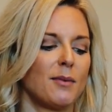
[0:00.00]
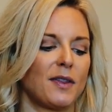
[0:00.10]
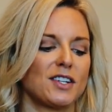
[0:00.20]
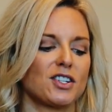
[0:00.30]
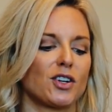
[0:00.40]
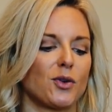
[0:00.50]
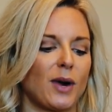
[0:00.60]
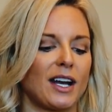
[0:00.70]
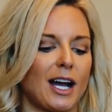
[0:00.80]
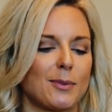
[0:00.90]
But these are
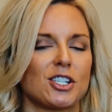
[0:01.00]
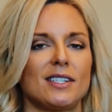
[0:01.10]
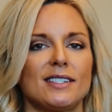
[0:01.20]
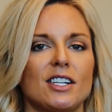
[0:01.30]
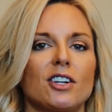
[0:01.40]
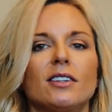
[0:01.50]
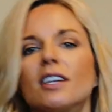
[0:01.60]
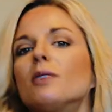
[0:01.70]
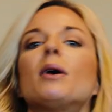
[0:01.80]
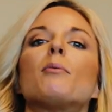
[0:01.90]
great options that are a
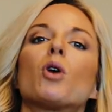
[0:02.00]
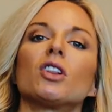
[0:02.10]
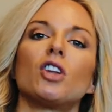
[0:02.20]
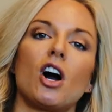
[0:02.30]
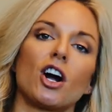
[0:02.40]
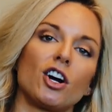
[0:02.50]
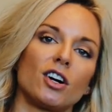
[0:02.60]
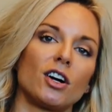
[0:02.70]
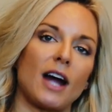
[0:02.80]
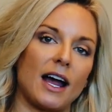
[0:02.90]
little bit more
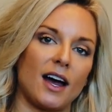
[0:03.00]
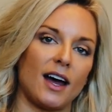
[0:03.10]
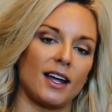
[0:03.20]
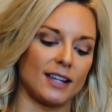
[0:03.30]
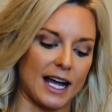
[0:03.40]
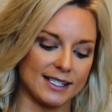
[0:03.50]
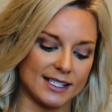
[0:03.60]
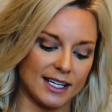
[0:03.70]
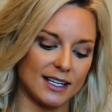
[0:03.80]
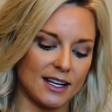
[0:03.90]
longer
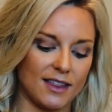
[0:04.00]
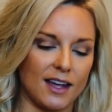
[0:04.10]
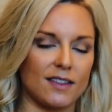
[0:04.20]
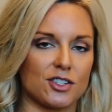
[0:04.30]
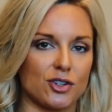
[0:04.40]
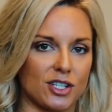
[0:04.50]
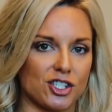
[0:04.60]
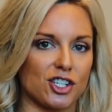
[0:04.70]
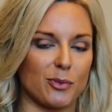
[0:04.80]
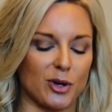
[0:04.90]
lasting than the
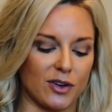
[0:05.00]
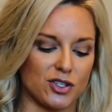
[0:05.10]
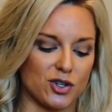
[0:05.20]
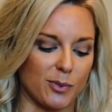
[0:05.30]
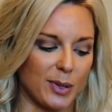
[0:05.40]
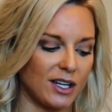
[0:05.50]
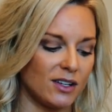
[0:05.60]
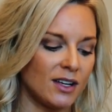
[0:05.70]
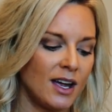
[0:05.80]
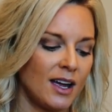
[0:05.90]
traditional birth control
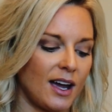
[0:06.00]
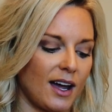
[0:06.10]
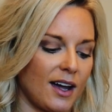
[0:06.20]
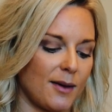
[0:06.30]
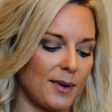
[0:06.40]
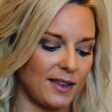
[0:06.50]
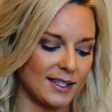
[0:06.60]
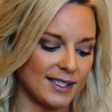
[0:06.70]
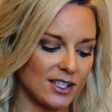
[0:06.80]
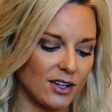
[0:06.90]
pill, and
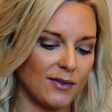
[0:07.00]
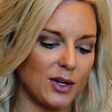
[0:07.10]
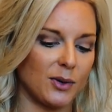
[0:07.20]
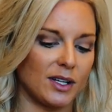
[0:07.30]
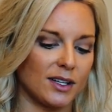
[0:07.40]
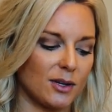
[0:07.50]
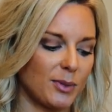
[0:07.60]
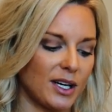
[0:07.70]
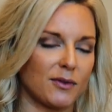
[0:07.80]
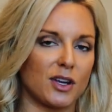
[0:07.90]
that still give you a little
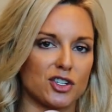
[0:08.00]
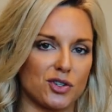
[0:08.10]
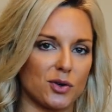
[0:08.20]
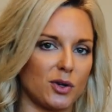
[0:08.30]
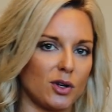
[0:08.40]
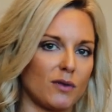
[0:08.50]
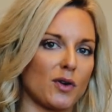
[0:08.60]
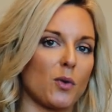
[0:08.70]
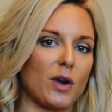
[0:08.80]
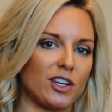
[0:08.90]
bit of control
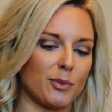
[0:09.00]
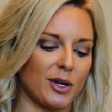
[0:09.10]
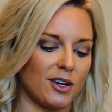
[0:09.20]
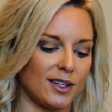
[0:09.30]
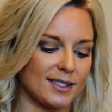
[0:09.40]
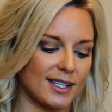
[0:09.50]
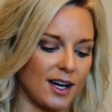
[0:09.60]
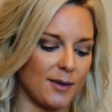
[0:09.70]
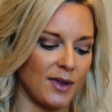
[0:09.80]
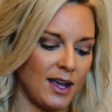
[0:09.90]
over when your periods
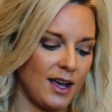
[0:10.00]
come